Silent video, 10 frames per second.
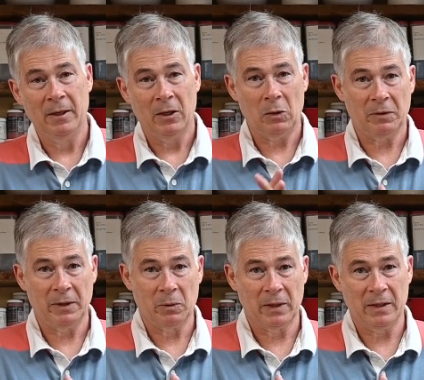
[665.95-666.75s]

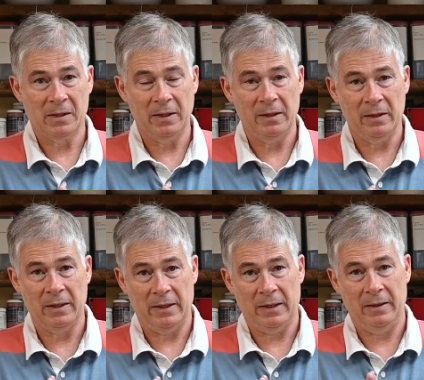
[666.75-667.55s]
hopefully we're going to see you
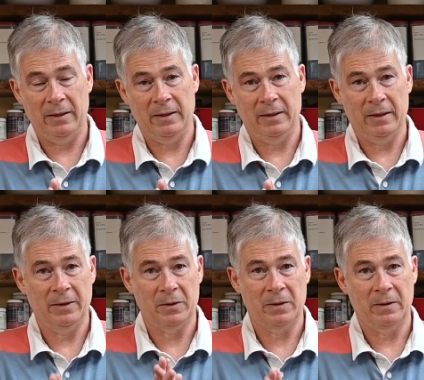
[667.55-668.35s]
again in
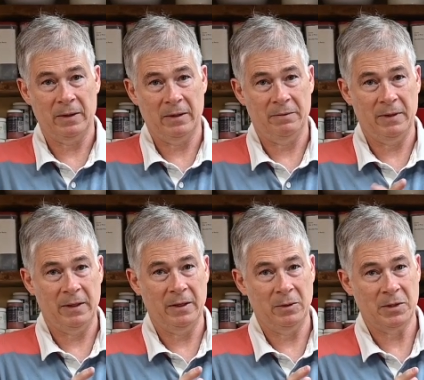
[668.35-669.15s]
another
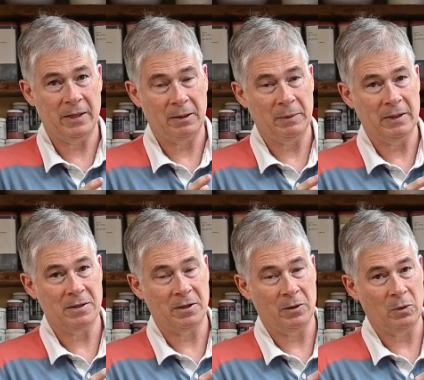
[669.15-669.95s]
video segment.
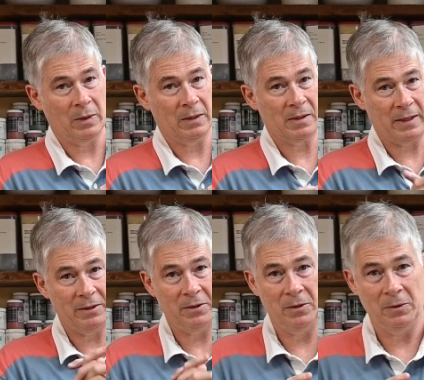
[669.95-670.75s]
So stay
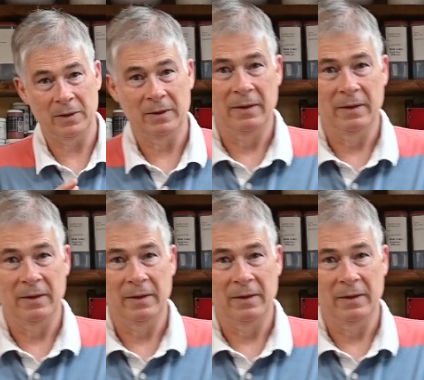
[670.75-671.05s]
tuned.